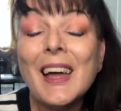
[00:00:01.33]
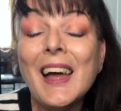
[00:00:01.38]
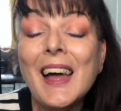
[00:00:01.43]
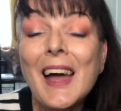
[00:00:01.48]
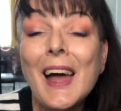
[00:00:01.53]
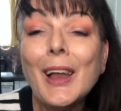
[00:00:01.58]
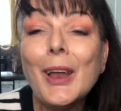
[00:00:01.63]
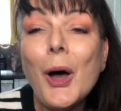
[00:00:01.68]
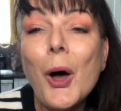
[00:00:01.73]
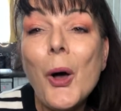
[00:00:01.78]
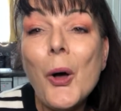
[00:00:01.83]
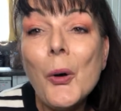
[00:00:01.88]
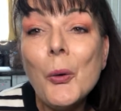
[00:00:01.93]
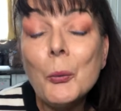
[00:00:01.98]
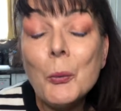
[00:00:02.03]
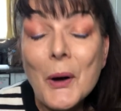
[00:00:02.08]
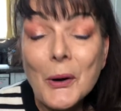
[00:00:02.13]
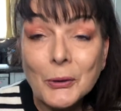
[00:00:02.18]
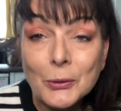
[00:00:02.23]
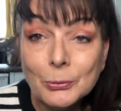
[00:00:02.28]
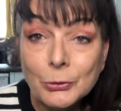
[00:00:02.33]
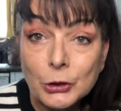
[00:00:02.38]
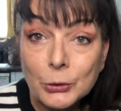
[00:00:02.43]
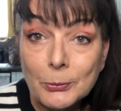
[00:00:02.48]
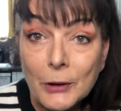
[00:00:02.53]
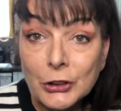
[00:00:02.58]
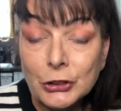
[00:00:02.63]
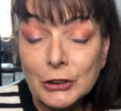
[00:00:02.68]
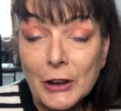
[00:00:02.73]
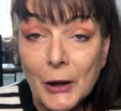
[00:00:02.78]
Hello, welcome to my
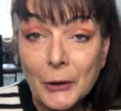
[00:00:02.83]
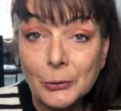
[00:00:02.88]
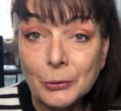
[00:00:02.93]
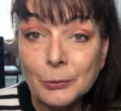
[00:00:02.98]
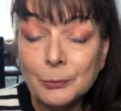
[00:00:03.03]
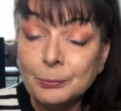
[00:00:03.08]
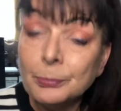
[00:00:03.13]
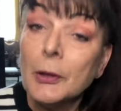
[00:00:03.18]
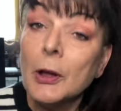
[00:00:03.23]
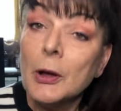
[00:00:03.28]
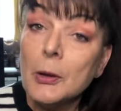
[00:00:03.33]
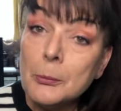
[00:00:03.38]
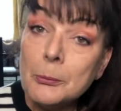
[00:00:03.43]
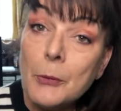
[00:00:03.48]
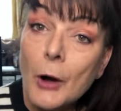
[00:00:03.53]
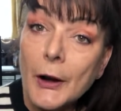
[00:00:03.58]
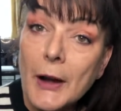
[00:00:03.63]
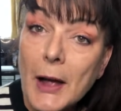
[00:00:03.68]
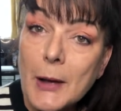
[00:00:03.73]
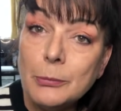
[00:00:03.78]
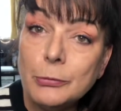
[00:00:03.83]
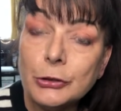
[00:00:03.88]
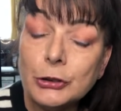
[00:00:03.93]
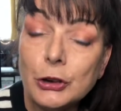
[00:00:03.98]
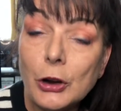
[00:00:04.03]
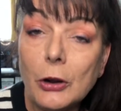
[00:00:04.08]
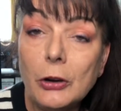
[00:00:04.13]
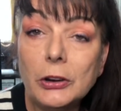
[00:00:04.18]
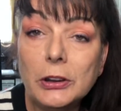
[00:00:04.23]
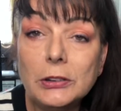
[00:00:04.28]
channel. My name's
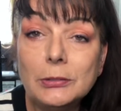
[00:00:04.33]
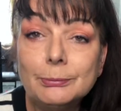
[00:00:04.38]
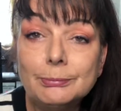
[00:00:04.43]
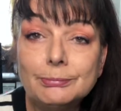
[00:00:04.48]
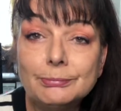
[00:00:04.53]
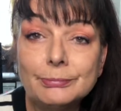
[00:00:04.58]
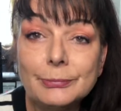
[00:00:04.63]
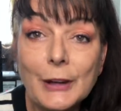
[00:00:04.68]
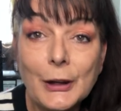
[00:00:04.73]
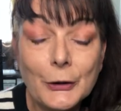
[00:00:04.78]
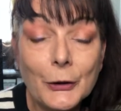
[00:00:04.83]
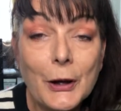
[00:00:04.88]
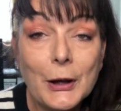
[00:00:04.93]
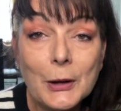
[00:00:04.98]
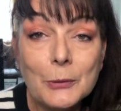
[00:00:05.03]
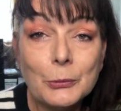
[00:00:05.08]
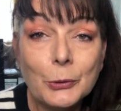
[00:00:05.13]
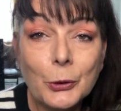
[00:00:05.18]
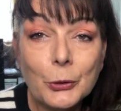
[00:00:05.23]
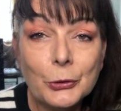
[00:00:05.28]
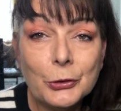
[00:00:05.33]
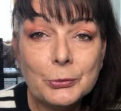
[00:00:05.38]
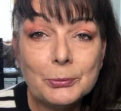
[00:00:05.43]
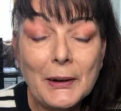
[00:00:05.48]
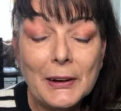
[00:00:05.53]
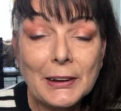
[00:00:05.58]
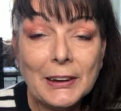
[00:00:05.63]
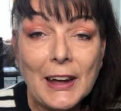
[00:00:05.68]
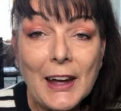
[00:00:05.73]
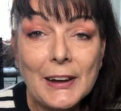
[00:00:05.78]
Jody and I am a
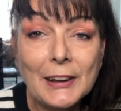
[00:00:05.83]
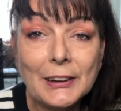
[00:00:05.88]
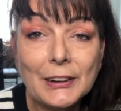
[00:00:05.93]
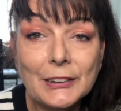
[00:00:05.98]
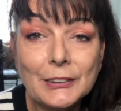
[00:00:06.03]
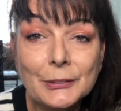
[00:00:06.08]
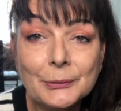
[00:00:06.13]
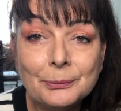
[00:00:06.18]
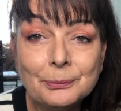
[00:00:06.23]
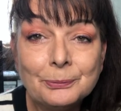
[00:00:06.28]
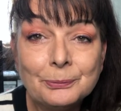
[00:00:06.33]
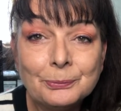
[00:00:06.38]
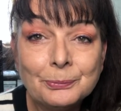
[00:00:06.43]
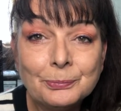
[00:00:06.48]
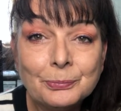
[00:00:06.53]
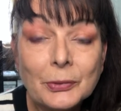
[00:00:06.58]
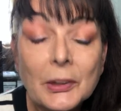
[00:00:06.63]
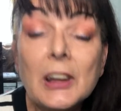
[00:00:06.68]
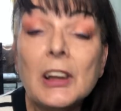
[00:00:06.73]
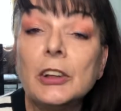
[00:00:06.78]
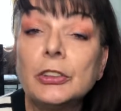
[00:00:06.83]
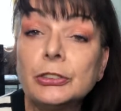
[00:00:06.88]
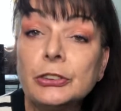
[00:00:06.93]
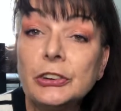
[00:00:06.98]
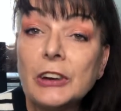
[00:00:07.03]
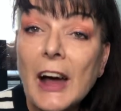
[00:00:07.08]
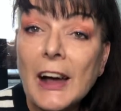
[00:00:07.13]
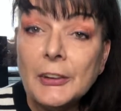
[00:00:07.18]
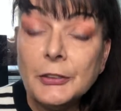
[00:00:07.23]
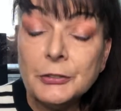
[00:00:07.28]
cosmetic addict.
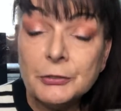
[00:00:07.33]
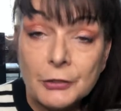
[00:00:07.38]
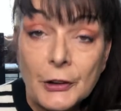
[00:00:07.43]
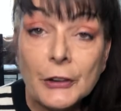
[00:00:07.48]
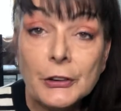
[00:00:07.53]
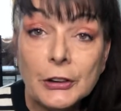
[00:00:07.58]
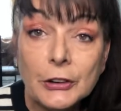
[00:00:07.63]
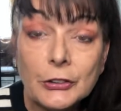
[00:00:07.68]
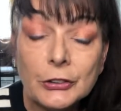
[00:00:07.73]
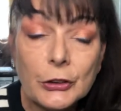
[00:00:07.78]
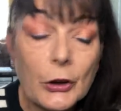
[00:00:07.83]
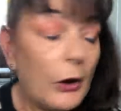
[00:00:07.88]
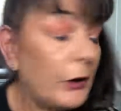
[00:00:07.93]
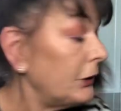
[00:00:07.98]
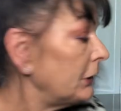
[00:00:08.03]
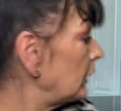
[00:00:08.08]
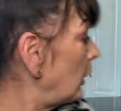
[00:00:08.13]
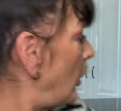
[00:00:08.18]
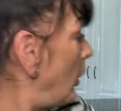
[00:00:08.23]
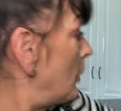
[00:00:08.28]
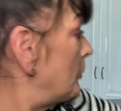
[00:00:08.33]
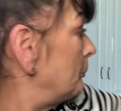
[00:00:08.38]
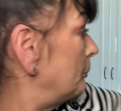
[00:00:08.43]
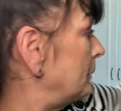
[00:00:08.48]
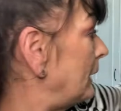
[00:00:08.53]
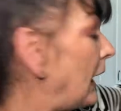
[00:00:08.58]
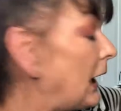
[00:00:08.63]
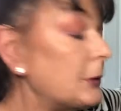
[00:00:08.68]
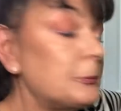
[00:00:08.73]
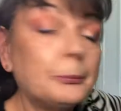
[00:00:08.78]
Today's very exciting. I'm
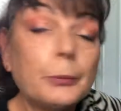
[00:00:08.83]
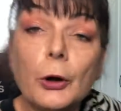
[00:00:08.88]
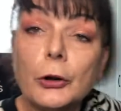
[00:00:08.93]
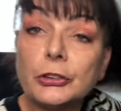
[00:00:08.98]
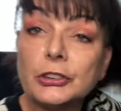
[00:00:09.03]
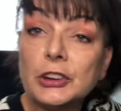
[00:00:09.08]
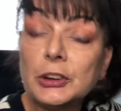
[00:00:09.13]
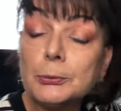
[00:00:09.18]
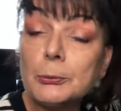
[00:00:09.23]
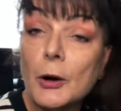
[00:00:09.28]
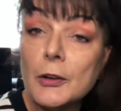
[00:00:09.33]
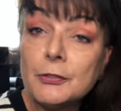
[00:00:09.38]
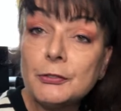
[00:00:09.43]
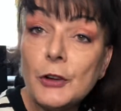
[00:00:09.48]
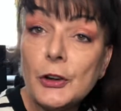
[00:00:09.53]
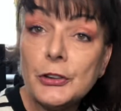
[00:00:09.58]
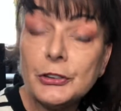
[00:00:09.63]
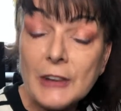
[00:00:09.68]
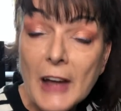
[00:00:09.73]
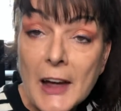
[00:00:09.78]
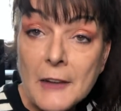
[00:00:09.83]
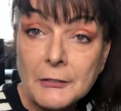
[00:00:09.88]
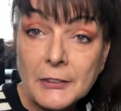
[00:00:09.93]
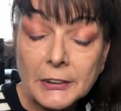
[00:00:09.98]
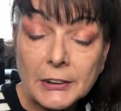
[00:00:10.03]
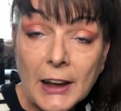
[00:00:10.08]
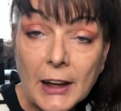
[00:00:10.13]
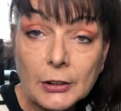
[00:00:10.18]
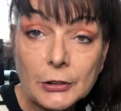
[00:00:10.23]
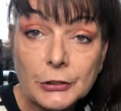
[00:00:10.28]
unboxing my first Advent
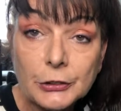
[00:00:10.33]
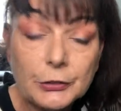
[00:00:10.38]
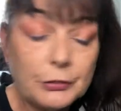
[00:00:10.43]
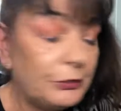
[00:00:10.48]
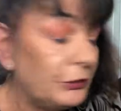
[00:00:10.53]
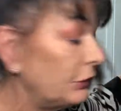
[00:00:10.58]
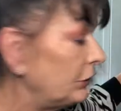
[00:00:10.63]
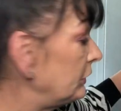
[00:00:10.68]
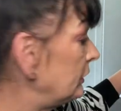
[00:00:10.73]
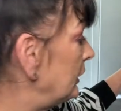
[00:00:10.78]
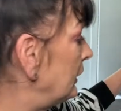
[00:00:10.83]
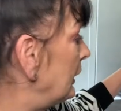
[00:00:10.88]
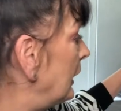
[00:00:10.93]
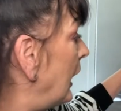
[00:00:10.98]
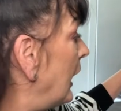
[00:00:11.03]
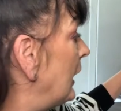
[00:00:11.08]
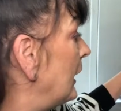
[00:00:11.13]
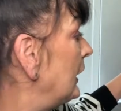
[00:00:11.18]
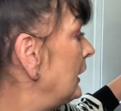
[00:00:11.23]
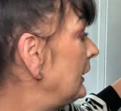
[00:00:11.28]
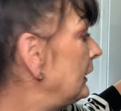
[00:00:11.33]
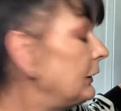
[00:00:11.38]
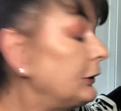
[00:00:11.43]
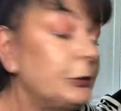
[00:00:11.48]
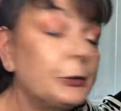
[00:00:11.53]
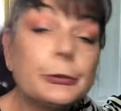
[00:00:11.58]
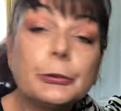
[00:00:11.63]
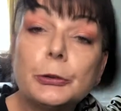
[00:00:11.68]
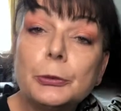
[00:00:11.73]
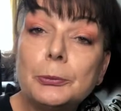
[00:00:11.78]
calendar for the year. It's
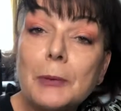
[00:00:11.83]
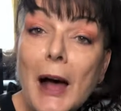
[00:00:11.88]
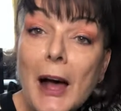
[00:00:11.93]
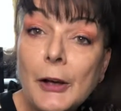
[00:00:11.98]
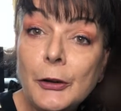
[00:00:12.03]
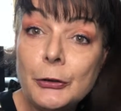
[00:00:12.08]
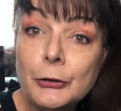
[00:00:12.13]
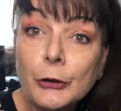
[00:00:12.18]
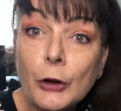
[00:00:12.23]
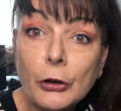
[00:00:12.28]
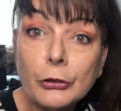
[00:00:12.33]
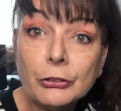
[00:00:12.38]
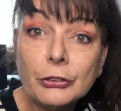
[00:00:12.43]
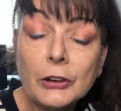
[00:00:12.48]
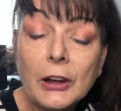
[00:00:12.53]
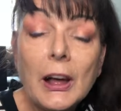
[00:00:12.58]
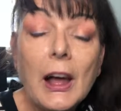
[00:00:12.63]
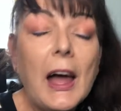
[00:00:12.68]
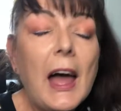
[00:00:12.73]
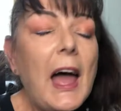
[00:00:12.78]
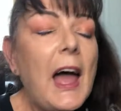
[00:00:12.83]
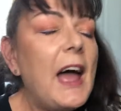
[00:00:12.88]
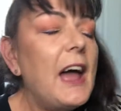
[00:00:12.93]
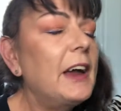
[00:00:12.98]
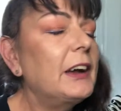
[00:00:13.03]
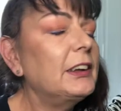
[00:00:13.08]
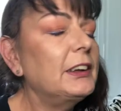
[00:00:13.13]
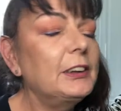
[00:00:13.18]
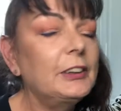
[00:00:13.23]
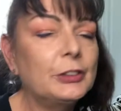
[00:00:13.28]
from ASOS
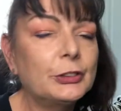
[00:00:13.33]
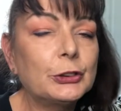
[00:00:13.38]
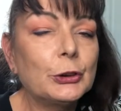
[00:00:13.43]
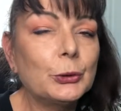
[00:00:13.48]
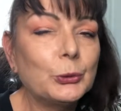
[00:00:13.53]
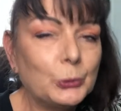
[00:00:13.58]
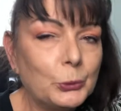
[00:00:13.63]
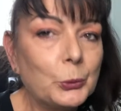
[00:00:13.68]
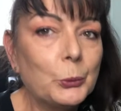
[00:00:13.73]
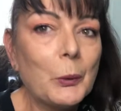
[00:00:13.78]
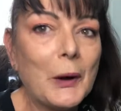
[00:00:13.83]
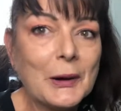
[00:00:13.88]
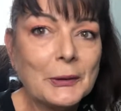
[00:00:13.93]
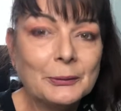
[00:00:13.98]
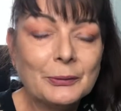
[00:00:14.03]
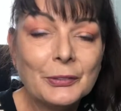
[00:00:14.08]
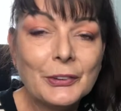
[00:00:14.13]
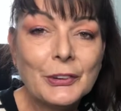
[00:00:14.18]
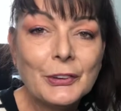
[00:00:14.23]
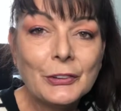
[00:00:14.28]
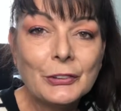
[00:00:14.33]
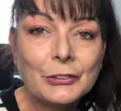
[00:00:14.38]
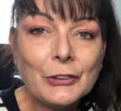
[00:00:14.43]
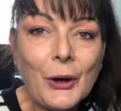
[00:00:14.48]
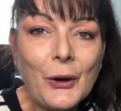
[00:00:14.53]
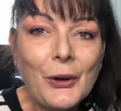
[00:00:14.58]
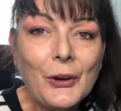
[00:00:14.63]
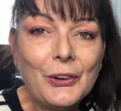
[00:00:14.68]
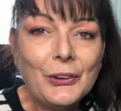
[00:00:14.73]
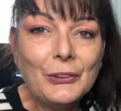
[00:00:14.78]
and it's a good one.
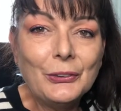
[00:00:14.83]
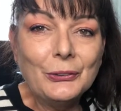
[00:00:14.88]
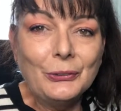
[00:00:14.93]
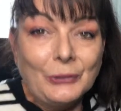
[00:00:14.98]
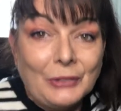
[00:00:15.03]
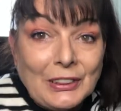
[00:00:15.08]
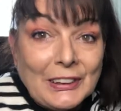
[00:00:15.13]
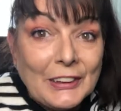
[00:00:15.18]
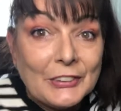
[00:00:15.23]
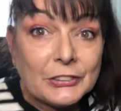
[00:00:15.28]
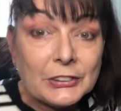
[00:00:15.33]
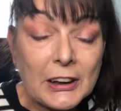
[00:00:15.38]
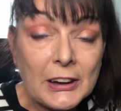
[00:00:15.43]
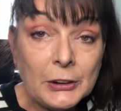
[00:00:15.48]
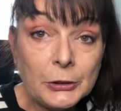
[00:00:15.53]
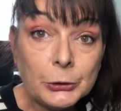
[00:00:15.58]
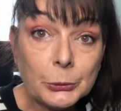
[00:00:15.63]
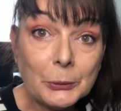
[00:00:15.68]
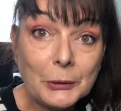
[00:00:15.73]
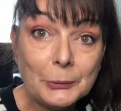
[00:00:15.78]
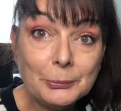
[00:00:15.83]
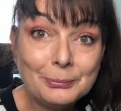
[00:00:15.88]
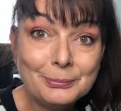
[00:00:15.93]
So let's get into it.